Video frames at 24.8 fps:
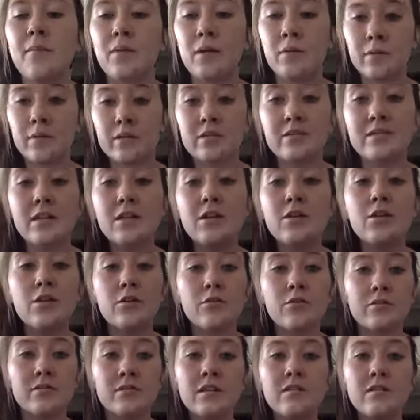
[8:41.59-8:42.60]
and I'm going to send you
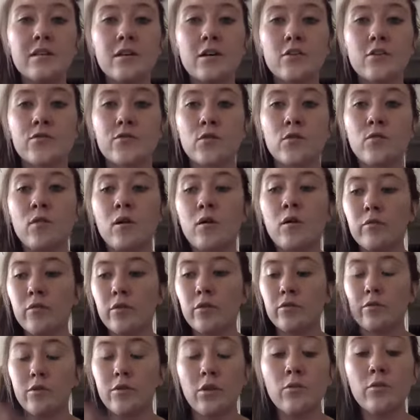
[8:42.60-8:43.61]
those details for what
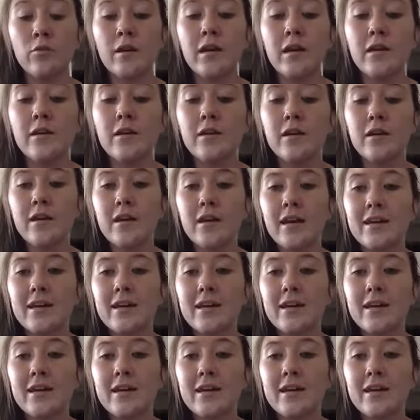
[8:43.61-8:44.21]
we're doing.